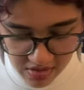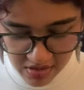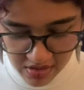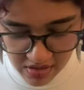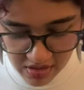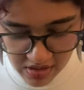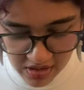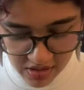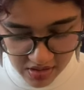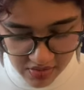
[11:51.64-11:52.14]

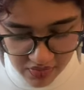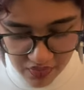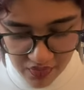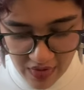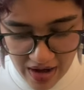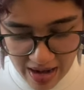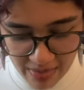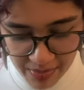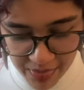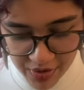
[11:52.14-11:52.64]
like
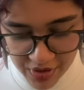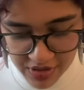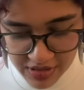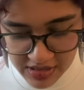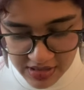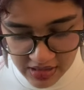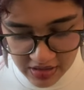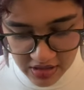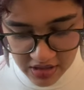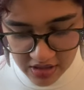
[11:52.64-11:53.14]

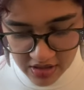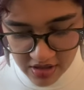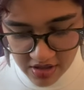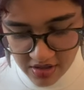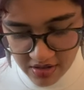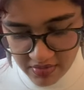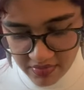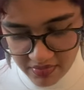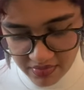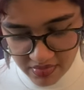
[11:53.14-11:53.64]
wrappers in
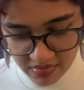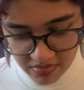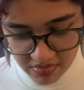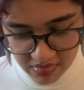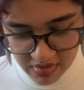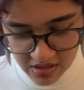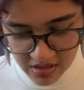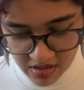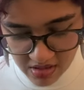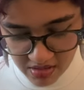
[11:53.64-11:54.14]
here,
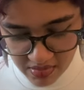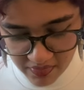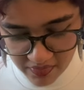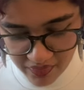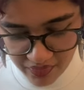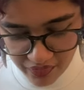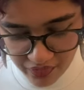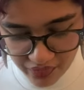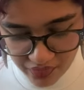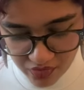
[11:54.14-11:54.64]

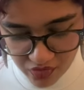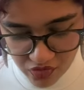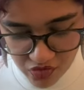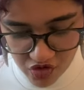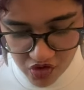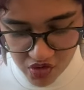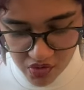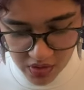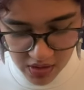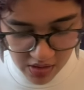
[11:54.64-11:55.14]

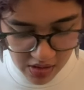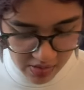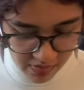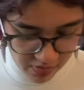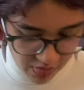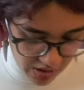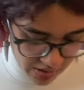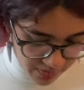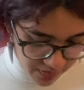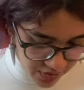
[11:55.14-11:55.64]
chewing gum
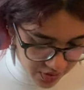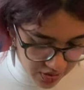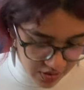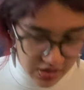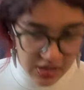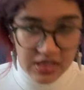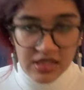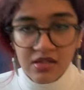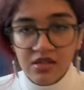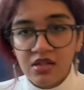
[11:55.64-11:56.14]

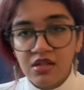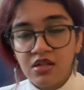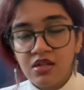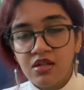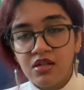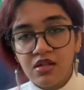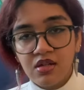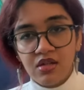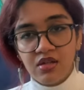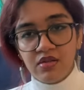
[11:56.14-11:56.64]
wrappers,
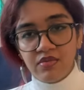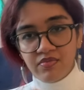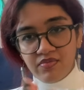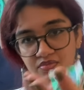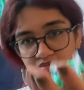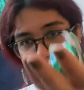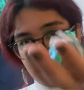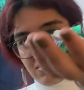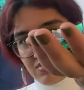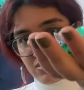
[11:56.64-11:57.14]

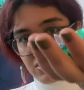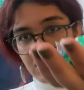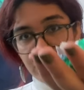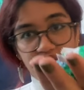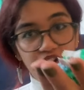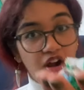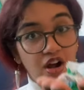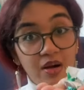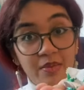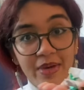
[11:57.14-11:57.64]

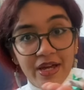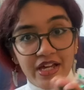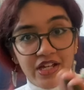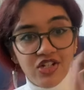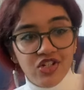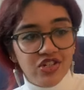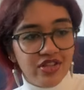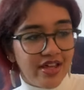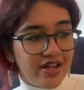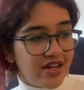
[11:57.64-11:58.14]

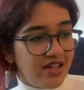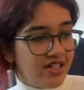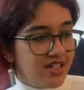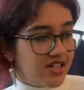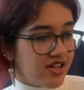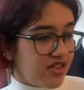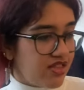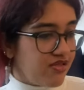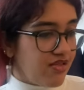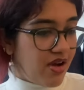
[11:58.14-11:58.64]
garbage that I need
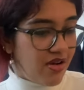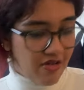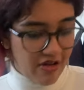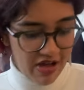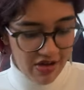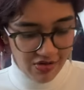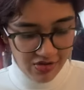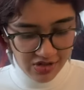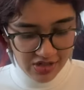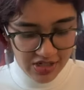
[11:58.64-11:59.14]
to throw
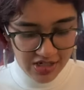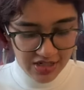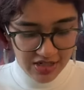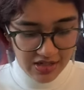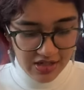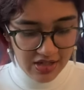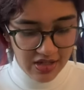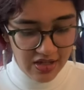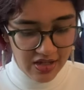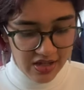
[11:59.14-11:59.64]
out.
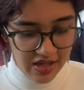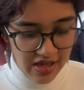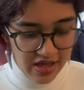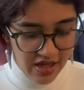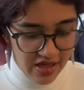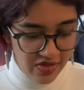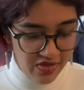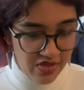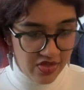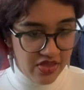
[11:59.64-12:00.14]

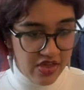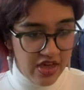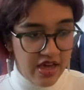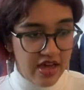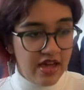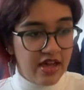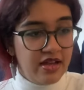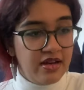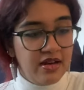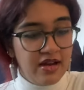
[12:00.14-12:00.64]
And
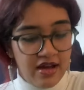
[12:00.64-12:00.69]
then